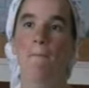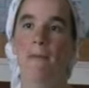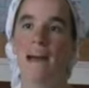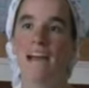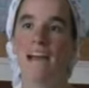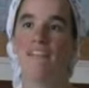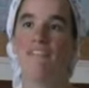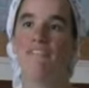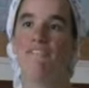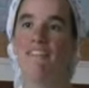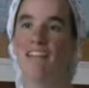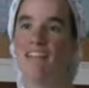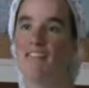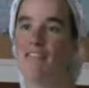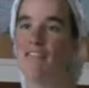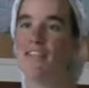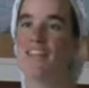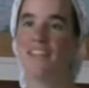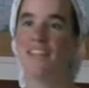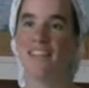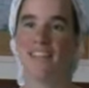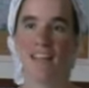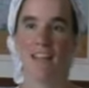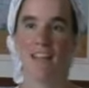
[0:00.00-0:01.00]
My
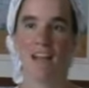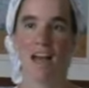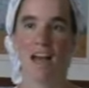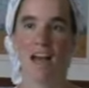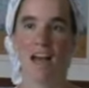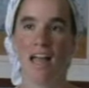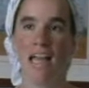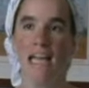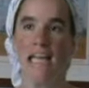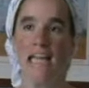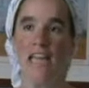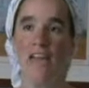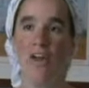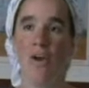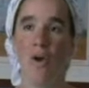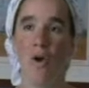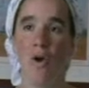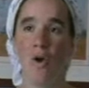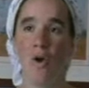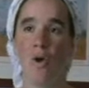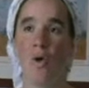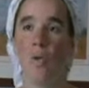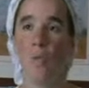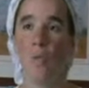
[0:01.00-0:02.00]
favorite synagogue in the
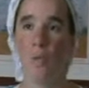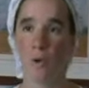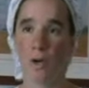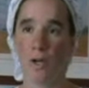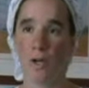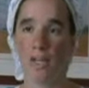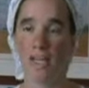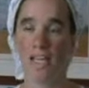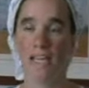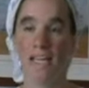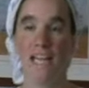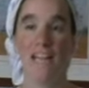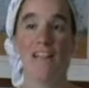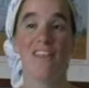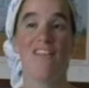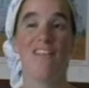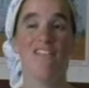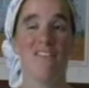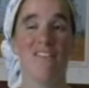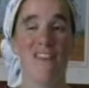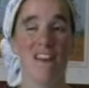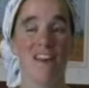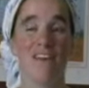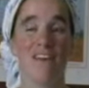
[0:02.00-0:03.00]
whole world is a
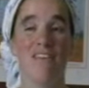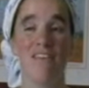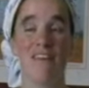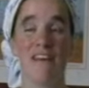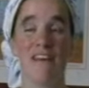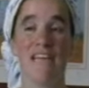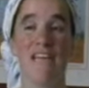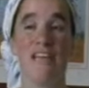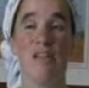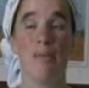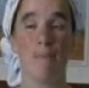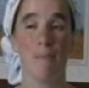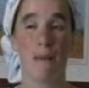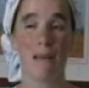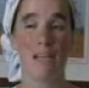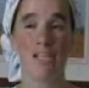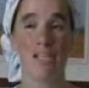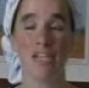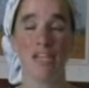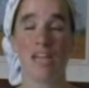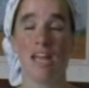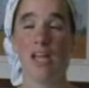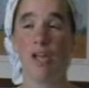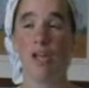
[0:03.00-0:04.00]
very, very
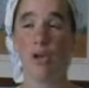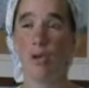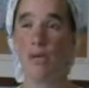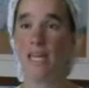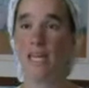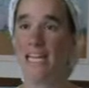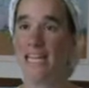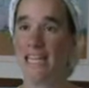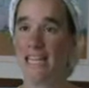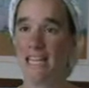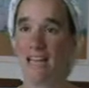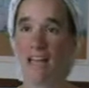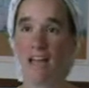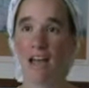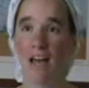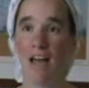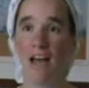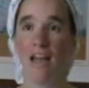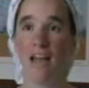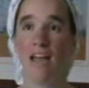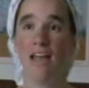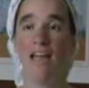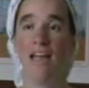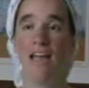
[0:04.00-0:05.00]
special and unique
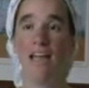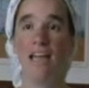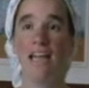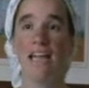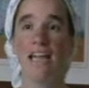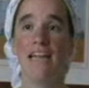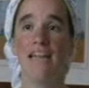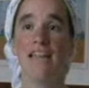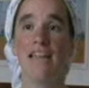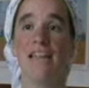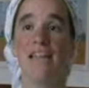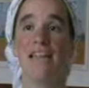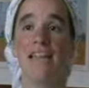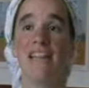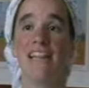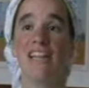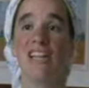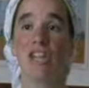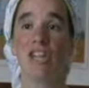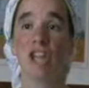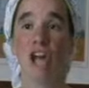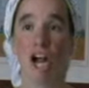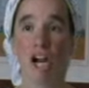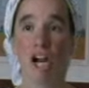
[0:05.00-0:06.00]
synagogue. It's
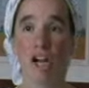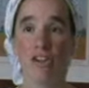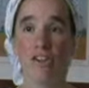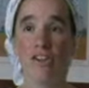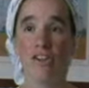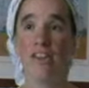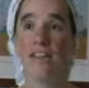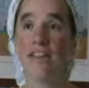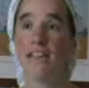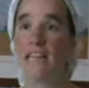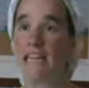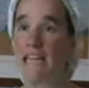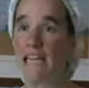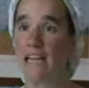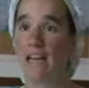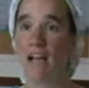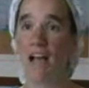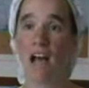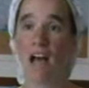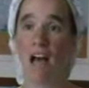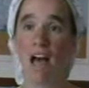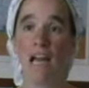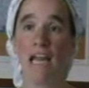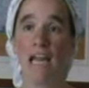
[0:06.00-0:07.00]
the largest
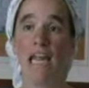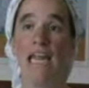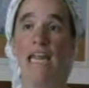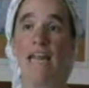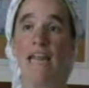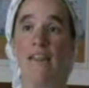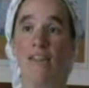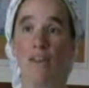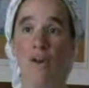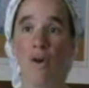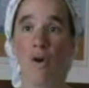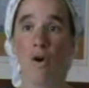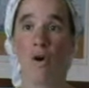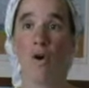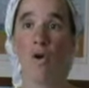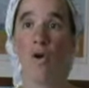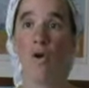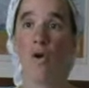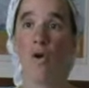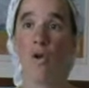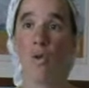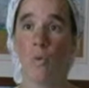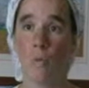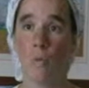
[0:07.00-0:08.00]
synagogue in the
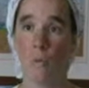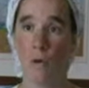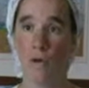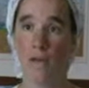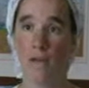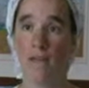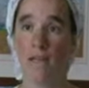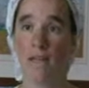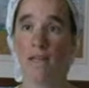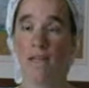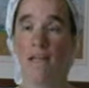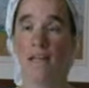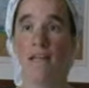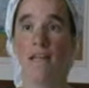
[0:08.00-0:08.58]
whole world.